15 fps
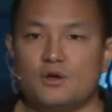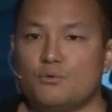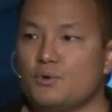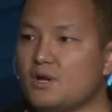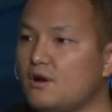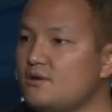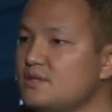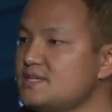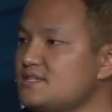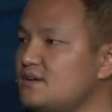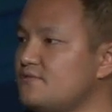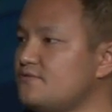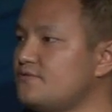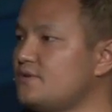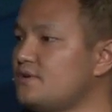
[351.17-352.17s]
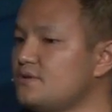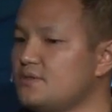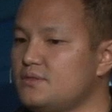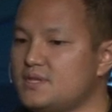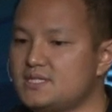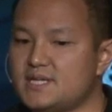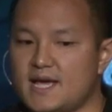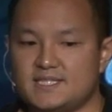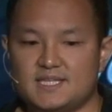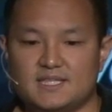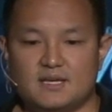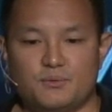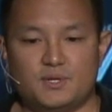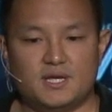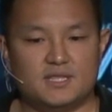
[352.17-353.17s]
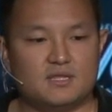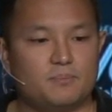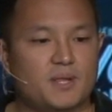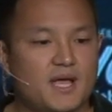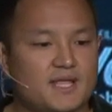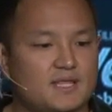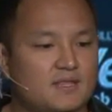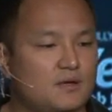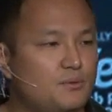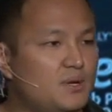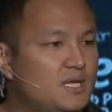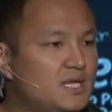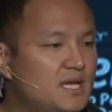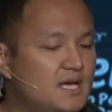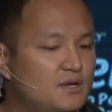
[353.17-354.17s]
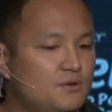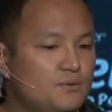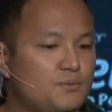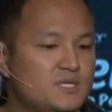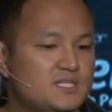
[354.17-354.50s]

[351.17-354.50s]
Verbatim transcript: Regardless of the testing that we did and the planning that we did, we